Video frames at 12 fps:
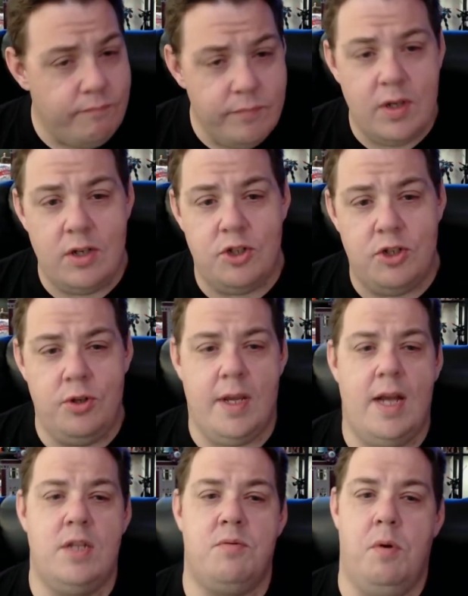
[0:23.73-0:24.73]
I'm going to show you
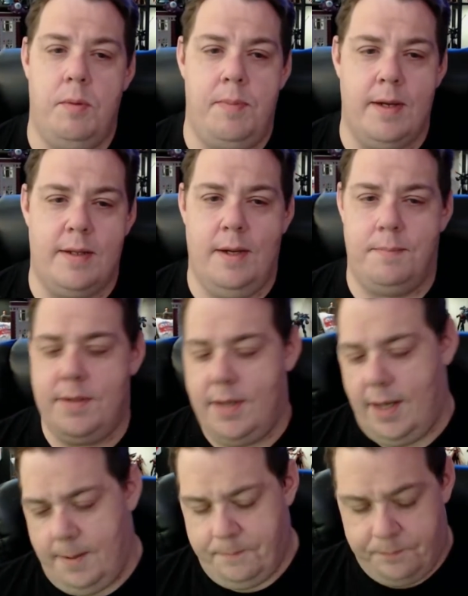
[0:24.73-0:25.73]
guys what we picked up
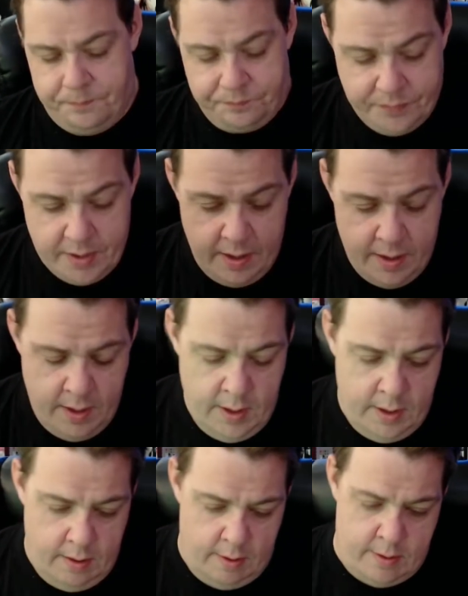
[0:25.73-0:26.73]

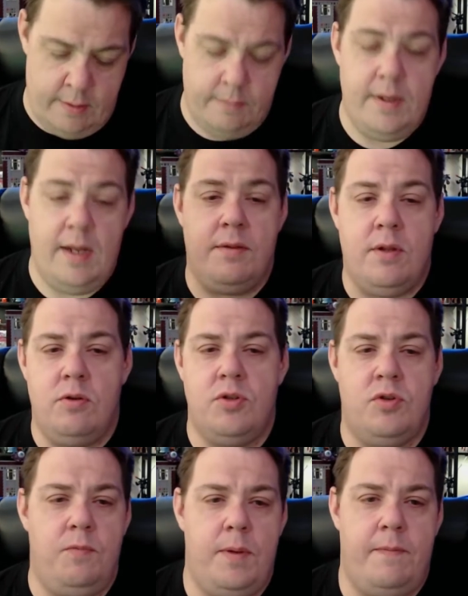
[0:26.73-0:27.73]
today. Now those
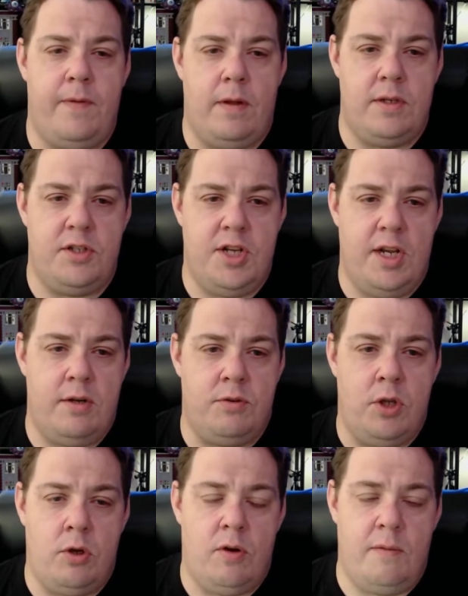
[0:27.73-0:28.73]
who've been following the channel
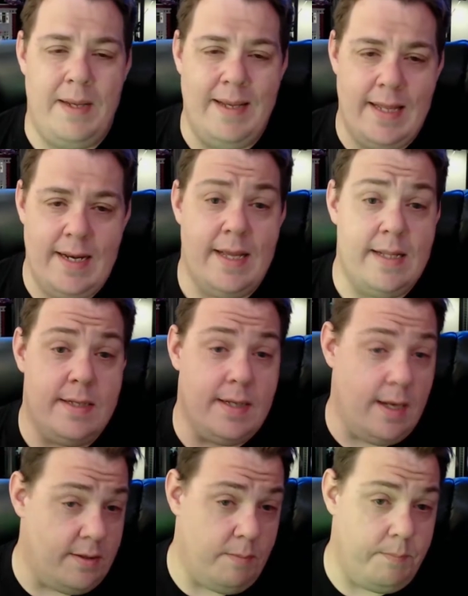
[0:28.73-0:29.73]
know I've been getting into
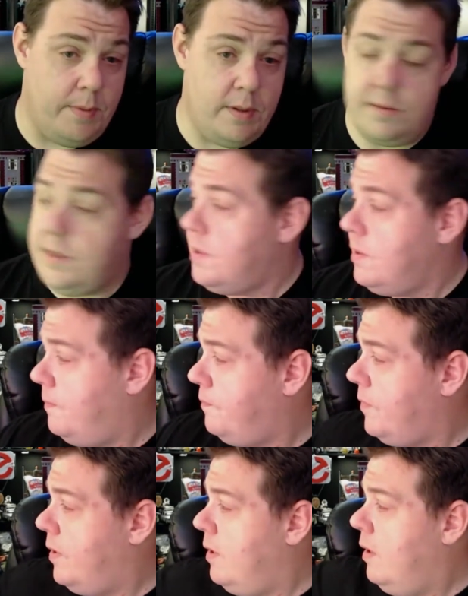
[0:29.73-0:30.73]
Gundam builds.
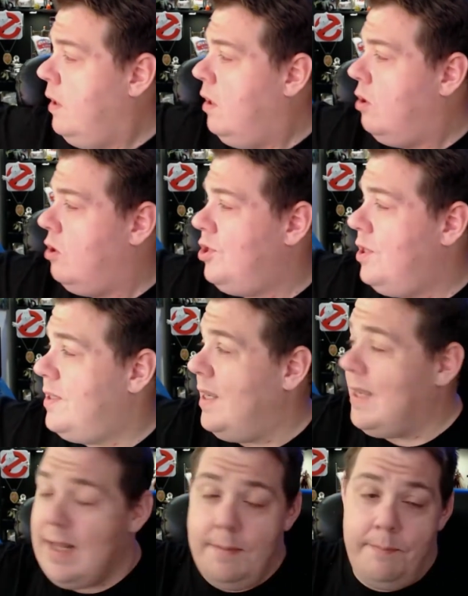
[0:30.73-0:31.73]
Or should I say
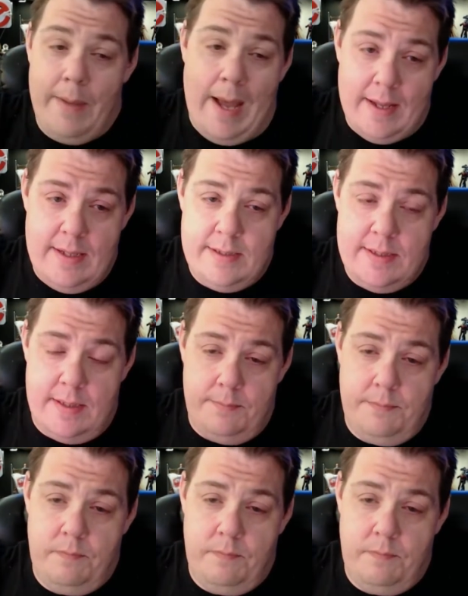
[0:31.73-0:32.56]
getting back into them.